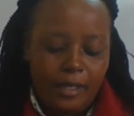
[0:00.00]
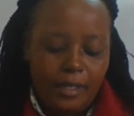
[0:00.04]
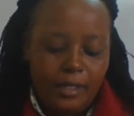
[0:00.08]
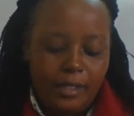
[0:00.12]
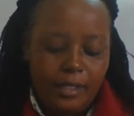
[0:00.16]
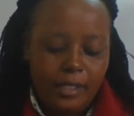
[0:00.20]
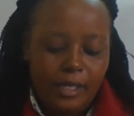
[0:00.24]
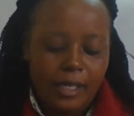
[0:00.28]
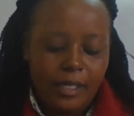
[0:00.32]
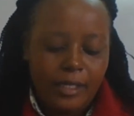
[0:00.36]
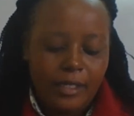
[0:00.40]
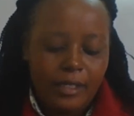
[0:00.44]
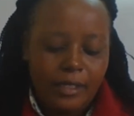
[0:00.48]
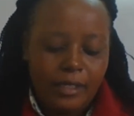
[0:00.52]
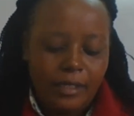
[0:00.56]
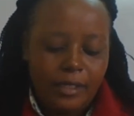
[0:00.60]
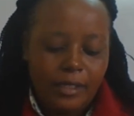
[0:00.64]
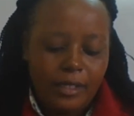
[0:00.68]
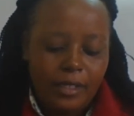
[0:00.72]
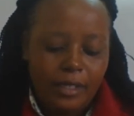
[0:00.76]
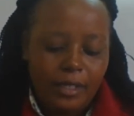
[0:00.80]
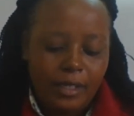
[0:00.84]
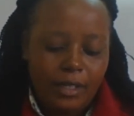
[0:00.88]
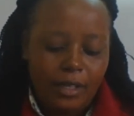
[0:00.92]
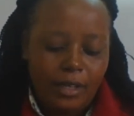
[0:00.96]

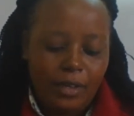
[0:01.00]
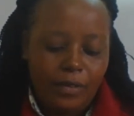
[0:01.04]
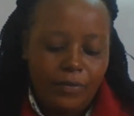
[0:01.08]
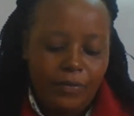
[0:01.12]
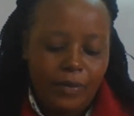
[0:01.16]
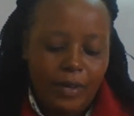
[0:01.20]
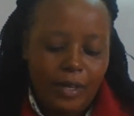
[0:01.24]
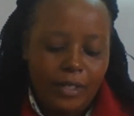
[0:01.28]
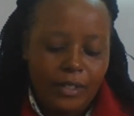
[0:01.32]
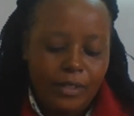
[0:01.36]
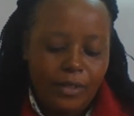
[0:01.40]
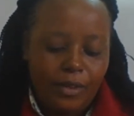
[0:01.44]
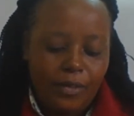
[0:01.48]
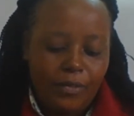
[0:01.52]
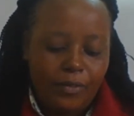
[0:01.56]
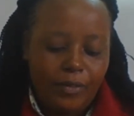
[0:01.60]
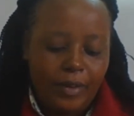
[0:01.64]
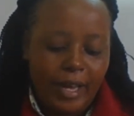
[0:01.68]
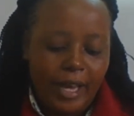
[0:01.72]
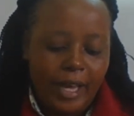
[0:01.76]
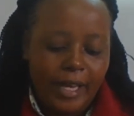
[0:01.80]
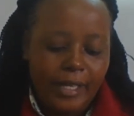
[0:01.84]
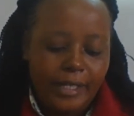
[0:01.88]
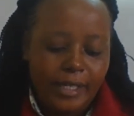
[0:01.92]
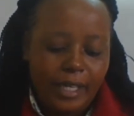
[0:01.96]
state effects
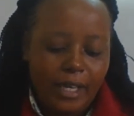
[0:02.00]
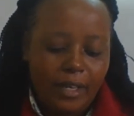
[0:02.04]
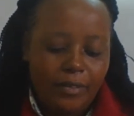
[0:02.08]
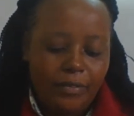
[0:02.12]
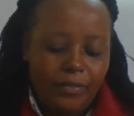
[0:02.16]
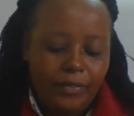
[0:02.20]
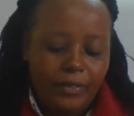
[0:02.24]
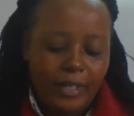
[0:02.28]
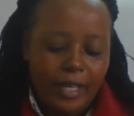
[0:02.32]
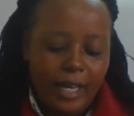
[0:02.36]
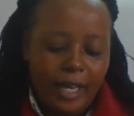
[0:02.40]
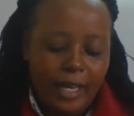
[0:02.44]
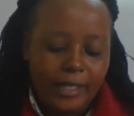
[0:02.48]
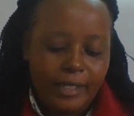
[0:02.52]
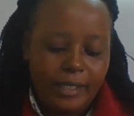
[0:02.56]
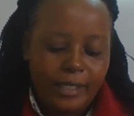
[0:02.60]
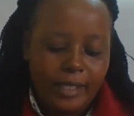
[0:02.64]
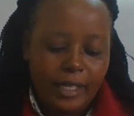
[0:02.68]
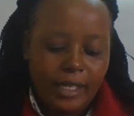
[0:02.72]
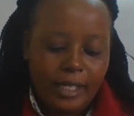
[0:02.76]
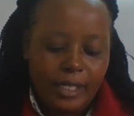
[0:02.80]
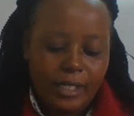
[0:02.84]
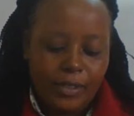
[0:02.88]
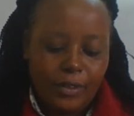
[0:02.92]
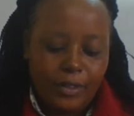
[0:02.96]
of HIV and
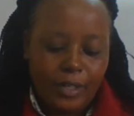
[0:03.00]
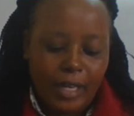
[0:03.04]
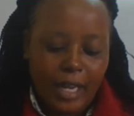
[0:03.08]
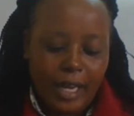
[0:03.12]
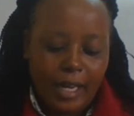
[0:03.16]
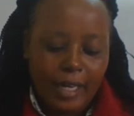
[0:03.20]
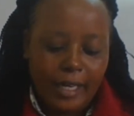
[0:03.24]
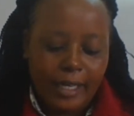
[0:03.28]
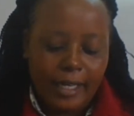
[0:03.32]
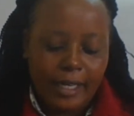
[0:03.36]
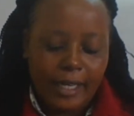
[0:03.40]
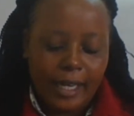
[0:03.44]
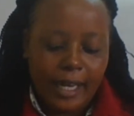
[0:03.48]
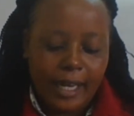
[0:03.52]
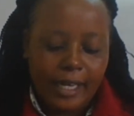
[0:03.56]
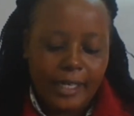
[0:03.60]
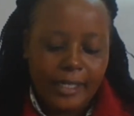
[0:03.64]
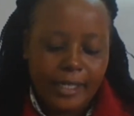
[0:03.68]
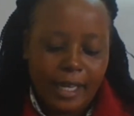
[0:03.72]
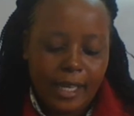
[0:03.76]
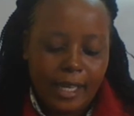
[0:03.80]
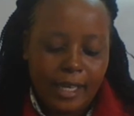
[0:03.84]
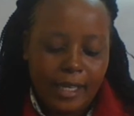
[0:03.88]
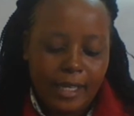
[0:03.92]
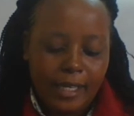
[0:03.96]
AIDS on
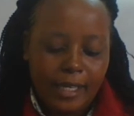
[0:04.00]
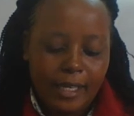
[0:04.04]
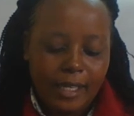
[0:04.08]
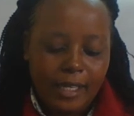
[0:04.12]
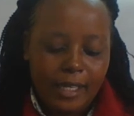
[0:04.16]
agriculture.